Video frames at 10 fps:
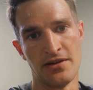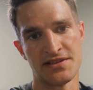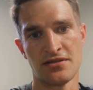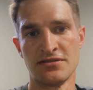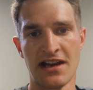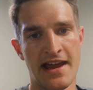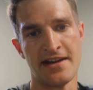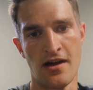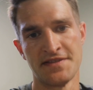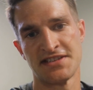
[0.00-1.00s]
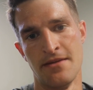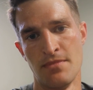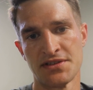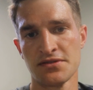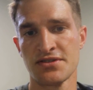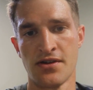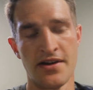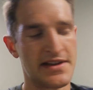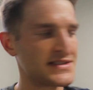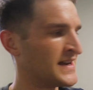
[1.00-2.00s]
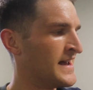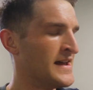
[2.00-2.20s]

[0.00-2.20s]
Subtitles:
It's delayed onset muscle soreness.